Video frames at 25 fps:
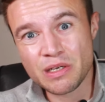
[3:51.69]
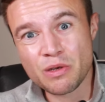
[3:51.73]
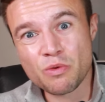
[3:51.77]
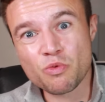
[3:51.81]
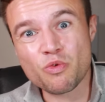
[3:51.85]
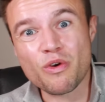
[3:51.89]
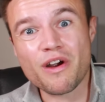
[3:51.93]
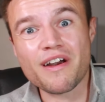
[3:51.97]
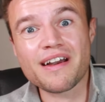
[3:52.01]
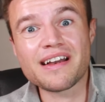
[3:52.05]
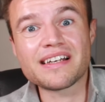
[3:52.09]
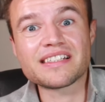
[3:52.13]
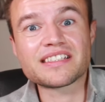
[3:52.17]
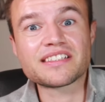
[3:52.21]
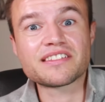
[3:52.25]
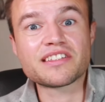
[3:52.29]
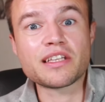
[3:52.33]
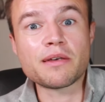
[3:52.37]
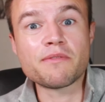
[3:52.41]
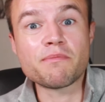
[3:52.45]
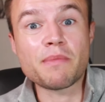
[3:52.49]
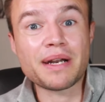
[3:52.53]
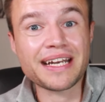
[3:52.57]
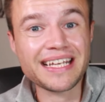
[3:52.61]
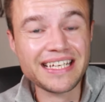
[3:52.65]
whereas
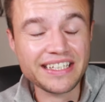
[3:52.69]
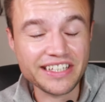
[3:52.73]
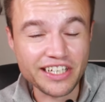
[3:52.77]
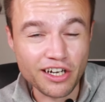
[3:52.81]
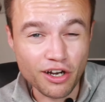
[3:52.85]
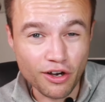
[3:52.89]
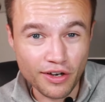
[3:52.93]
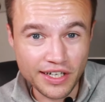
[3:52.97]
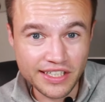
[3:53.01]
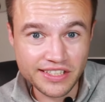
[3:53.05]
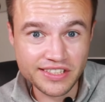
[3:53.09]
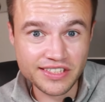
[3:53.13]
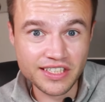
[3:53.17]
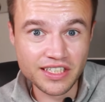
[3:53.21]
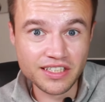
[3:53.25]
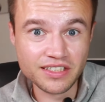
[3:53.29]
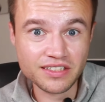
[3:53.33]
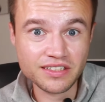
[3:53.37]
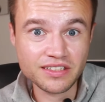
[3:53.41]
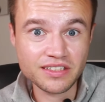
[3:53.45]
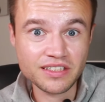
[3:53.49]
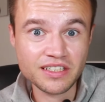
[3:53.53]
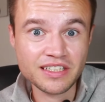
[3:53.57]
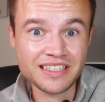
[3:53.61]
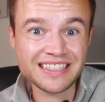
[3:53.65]
the money in the ISA
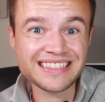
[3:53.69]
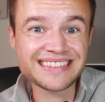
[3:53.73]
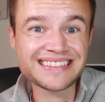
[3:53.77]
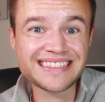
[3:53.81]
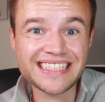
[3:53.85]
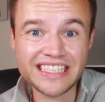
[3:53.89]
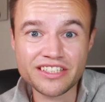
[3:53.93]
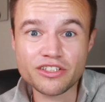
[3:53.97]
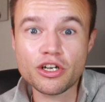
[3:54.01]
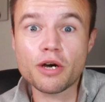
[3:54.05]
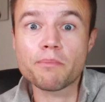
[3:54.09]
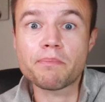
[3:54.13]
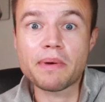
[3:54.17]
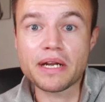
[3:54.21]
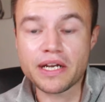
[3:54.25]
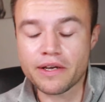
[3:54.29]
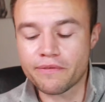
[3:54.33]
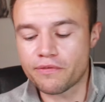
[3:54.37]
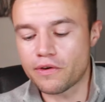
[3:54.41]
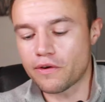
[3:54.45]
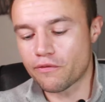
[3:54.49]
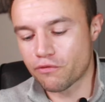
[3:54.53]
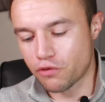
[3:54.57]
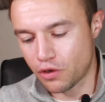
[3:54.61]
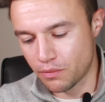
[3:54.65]
did not
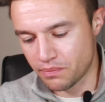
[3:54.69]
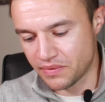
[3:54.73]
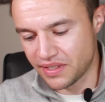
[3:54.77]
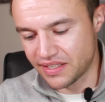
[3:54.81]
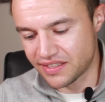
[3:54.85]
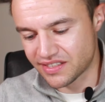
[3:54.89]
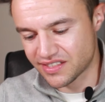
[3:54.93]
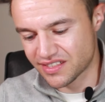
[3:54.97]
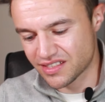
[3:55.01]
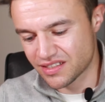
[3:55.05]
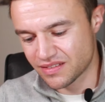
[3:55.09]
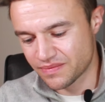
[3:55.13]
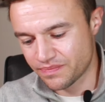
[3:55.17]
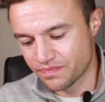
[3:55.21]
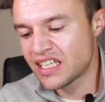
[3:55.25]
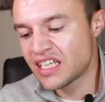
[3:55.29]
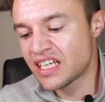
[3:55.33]
benefit from this.